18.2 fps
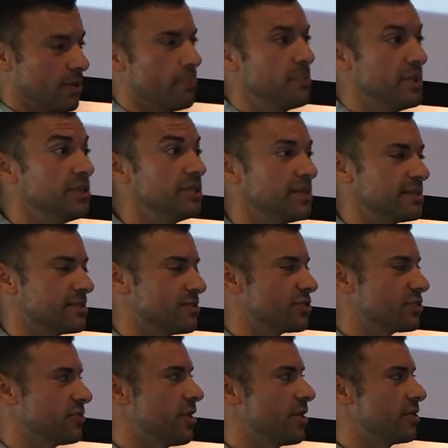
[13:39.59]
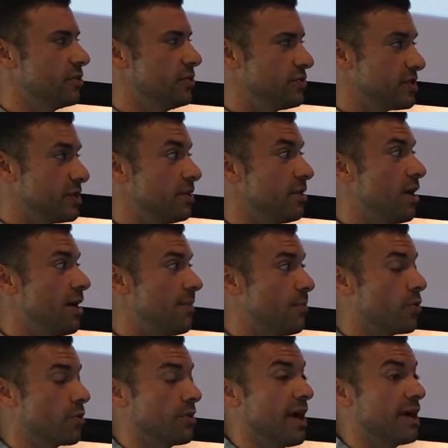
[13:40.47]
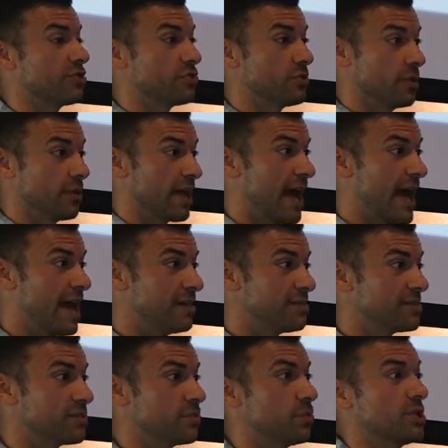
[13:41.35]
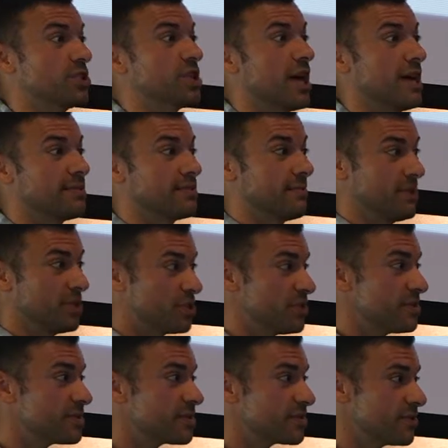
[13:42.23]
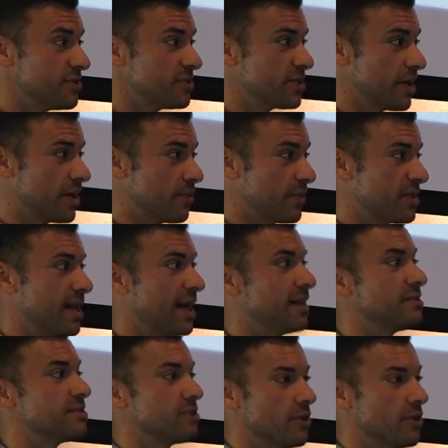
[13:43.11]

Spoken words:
buildings in Toronto use a lot more natural gas, which has emissions associated with that.